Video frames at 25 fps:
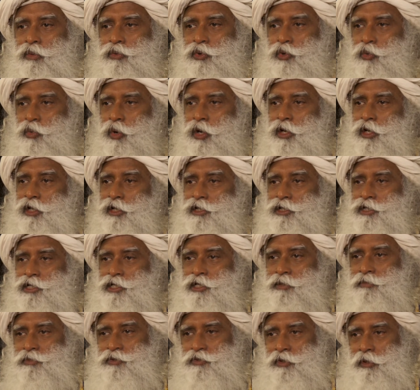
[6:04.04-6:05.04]
To what
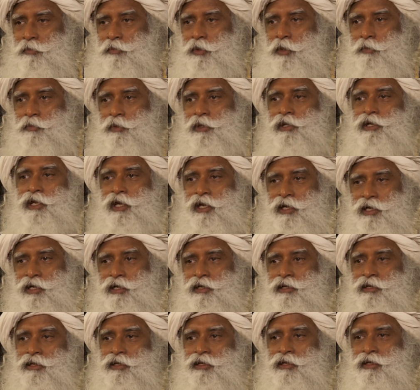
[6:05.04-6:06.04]
extremes will people take
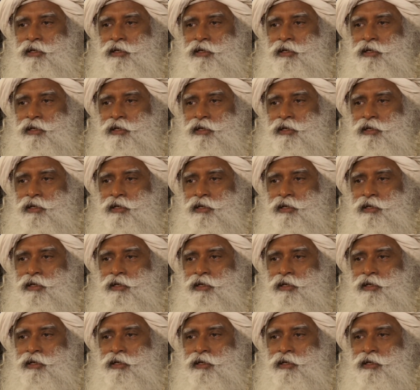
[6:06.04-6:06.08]
it?